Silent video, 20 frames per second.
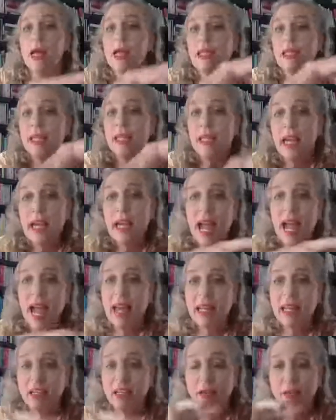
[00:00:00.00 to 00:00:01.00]
it's a young
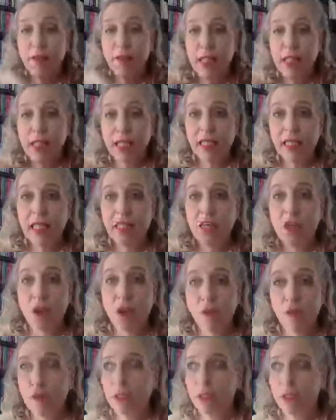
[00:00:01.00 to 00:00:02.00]
adult fantasy
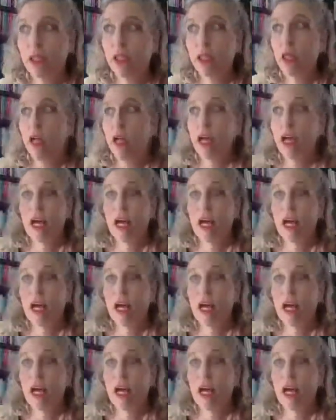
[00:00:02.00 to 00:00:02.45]
novel